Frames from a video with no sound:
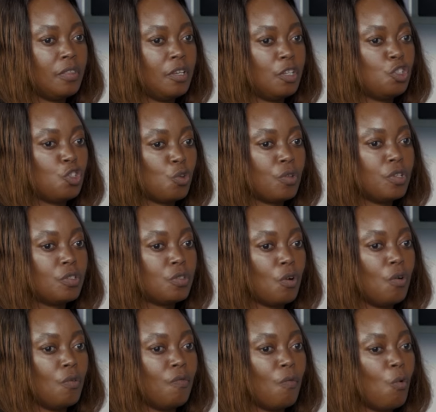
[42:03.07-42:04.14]
the choice
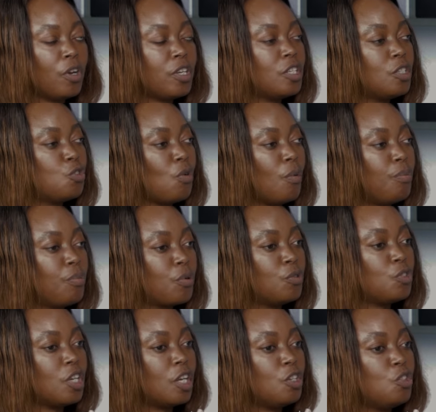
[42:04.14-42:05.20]
of wanting to
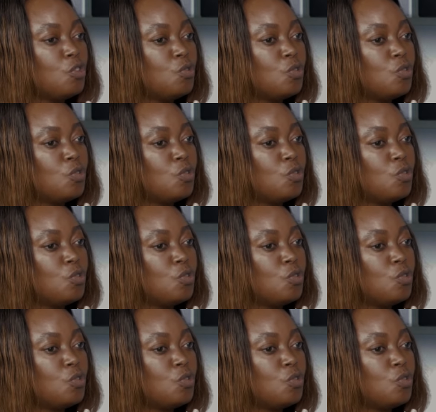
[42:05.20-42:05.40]
approach and